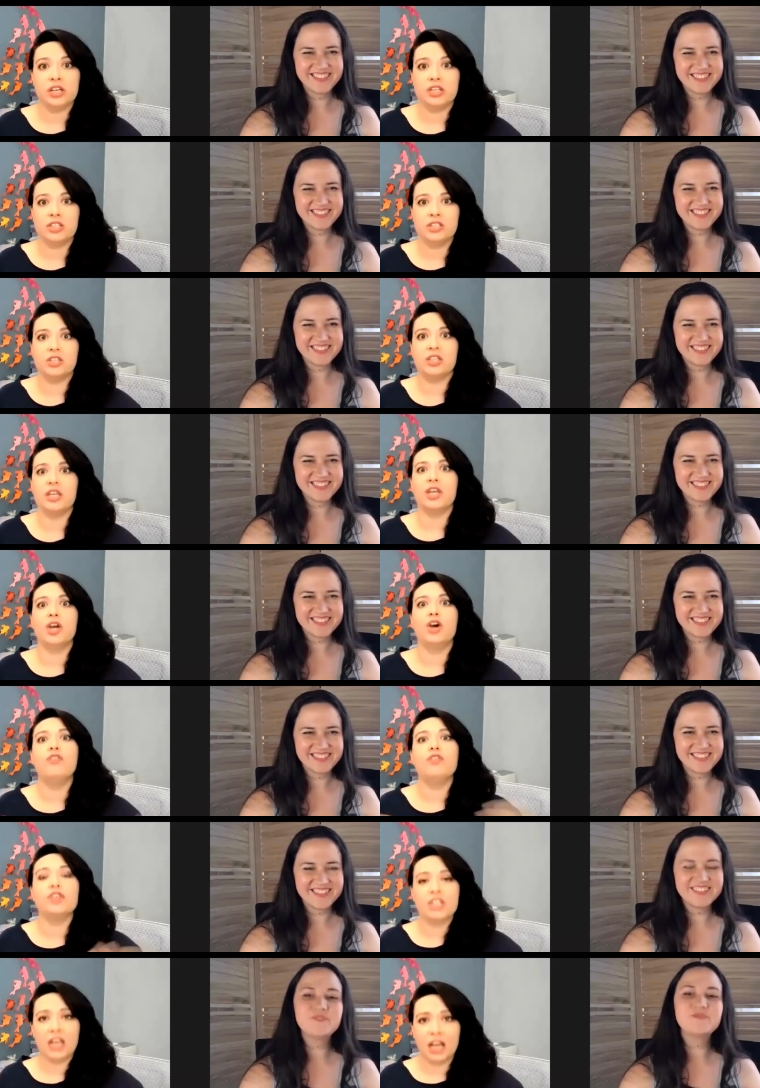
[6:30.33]
Speaker 1: so they over
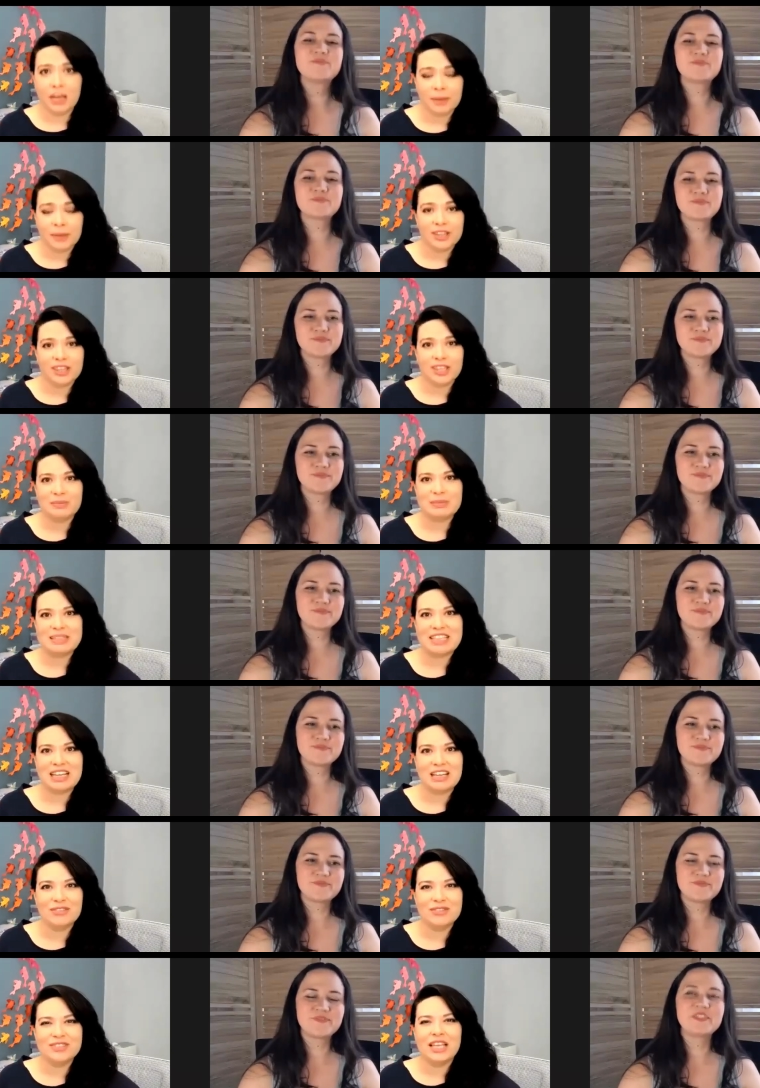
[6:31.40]
talk about
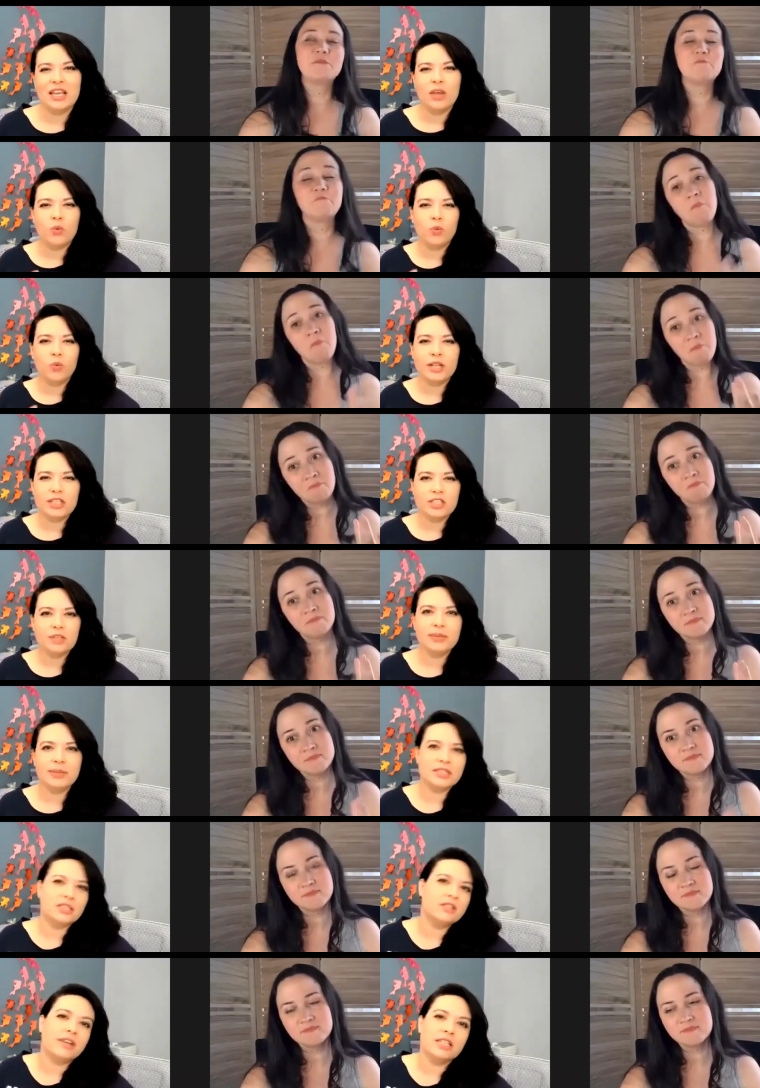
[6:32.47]
themselves? What's your best
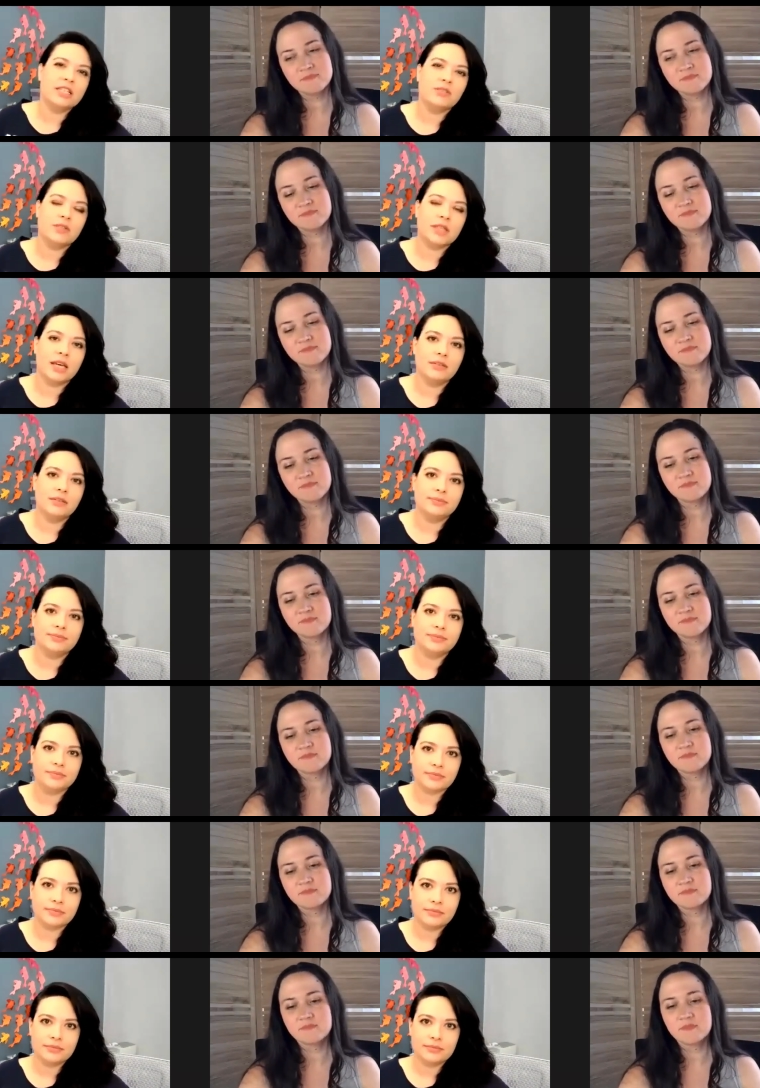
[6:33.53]
advice for that?
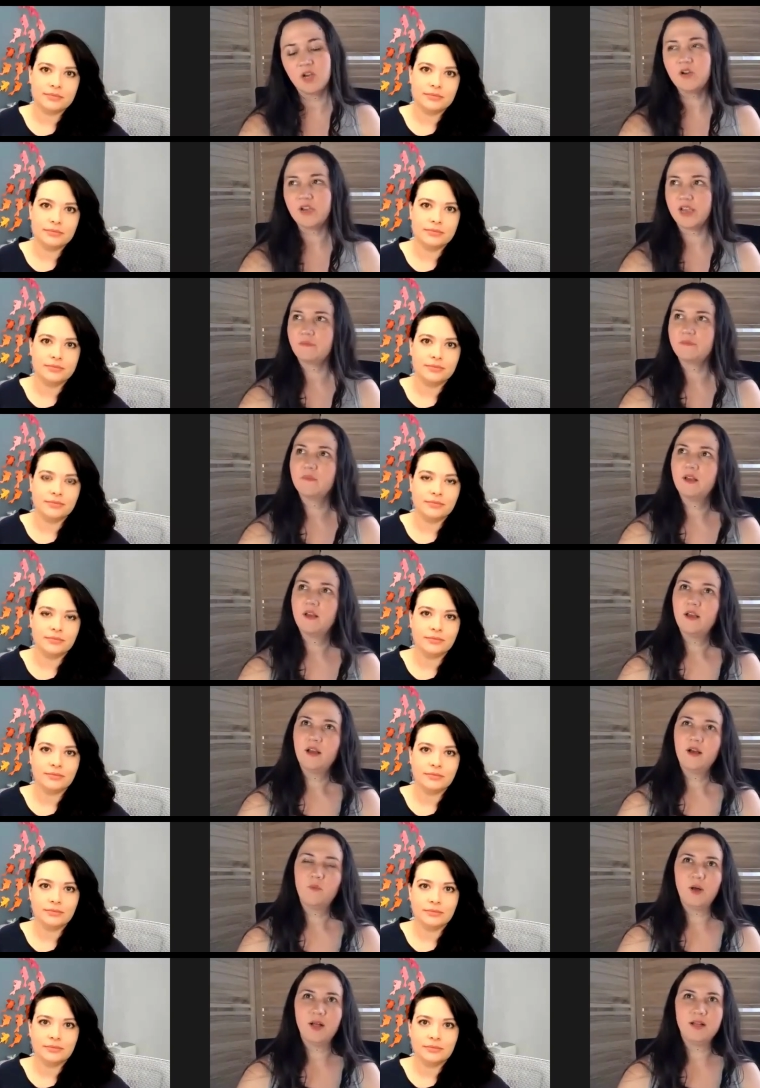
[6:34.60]
Okay.
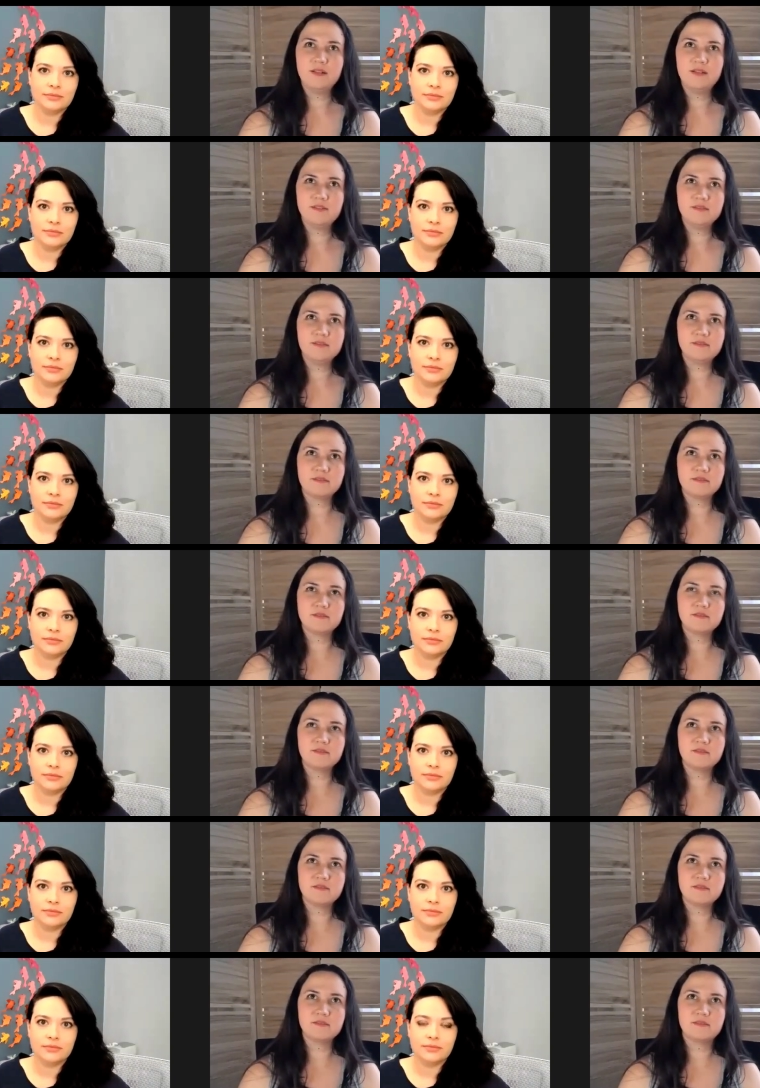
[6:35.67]
Speaker 2: Well,
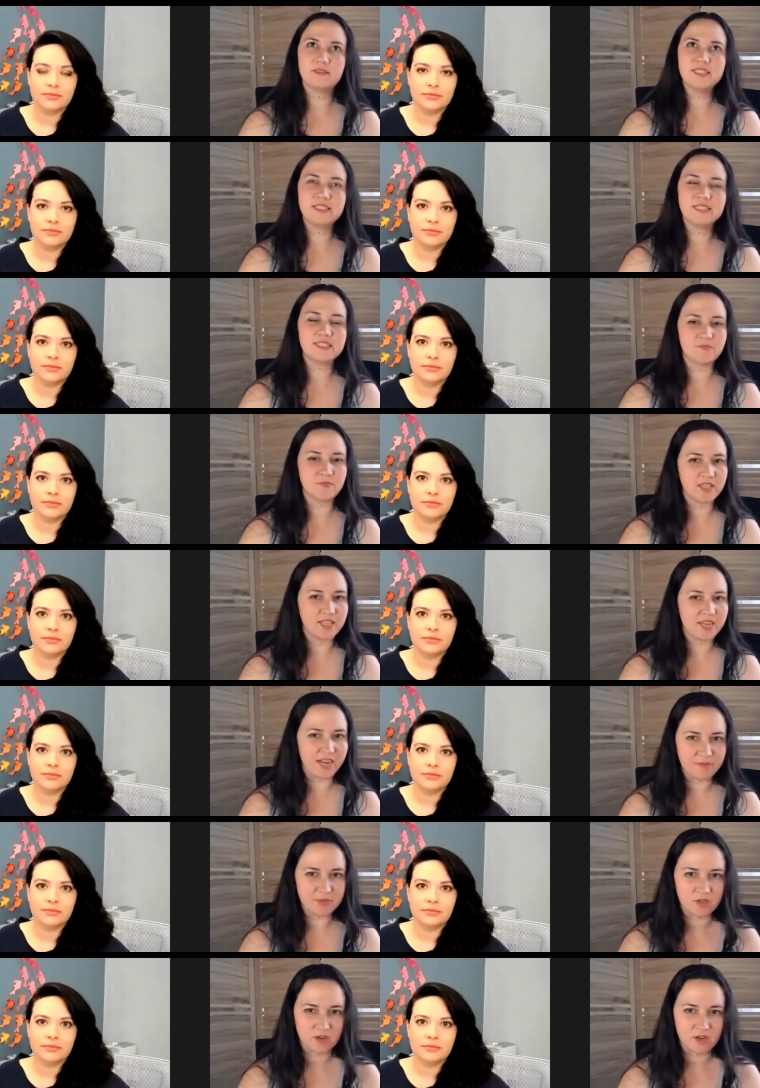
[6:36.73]
this is something that
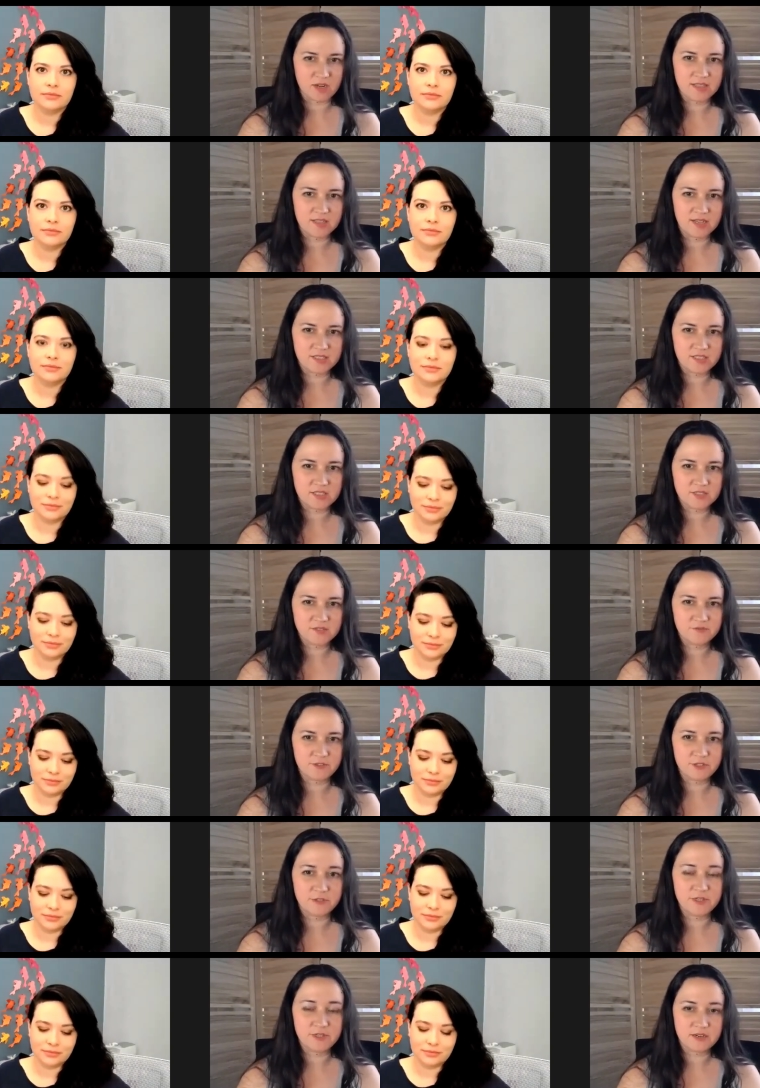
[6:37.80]
I've been learning in the last
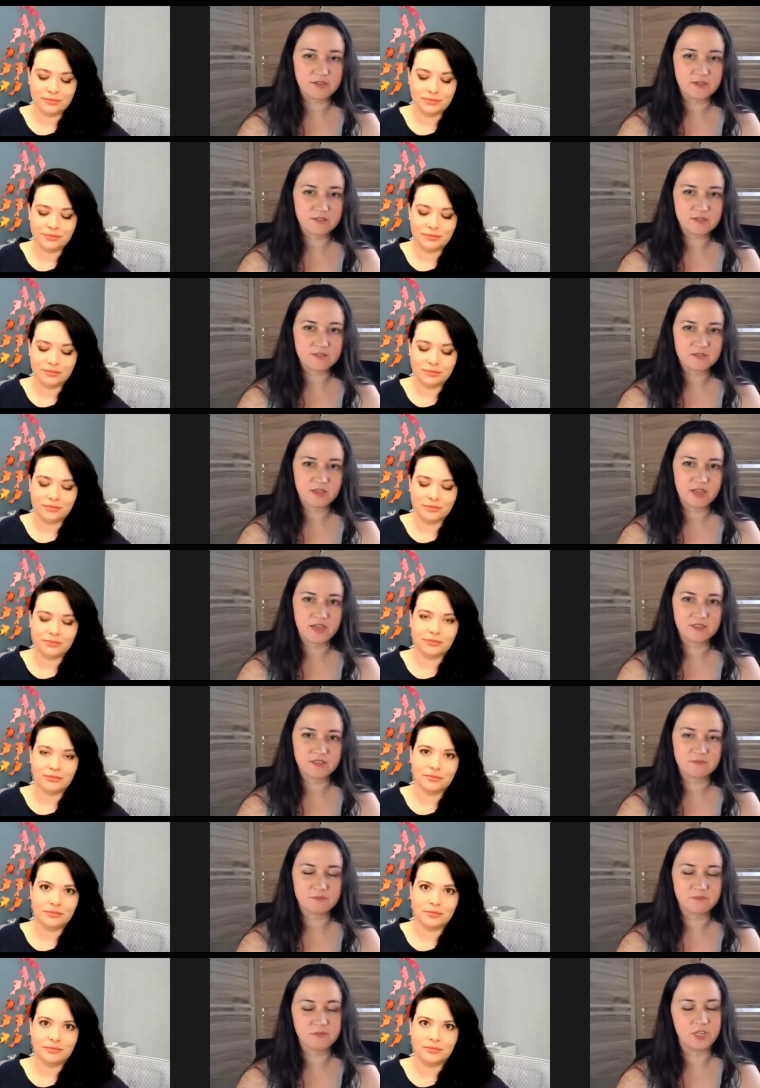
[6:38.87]
few years
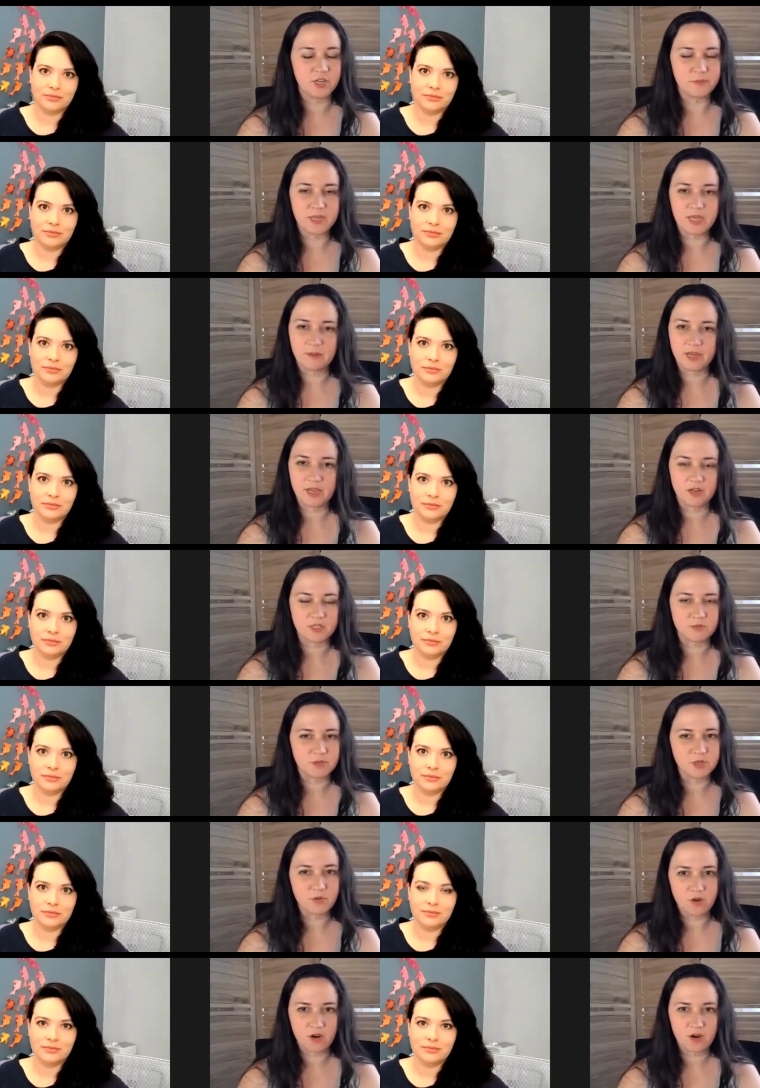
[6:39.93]
as, you know, becoming an
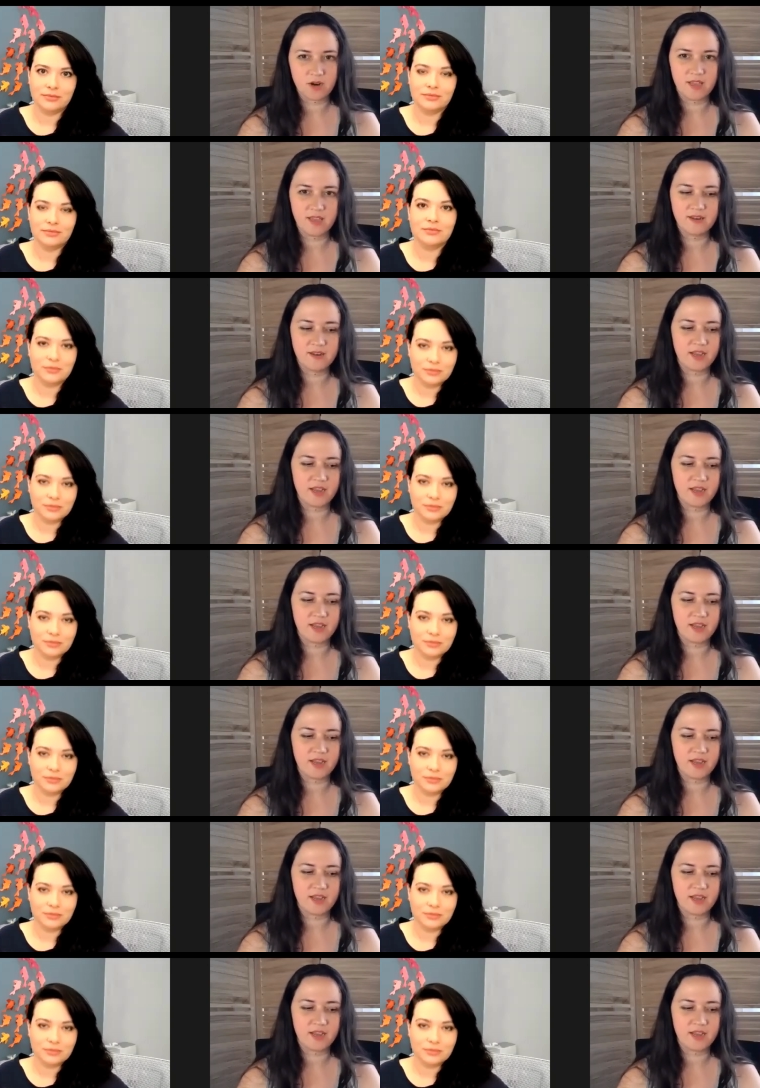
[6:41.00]
entrepreneur and